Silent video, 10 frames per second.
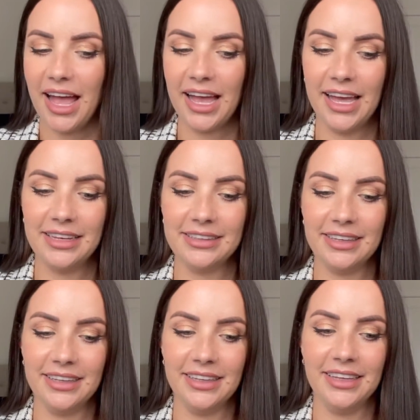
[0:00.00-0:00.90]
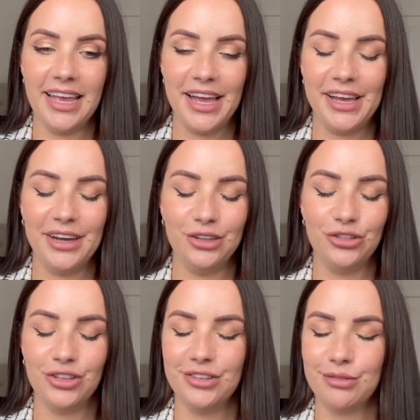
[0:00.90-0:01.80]
and yeah I
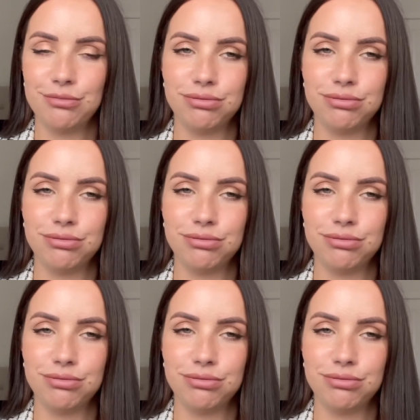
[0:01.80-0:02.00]
just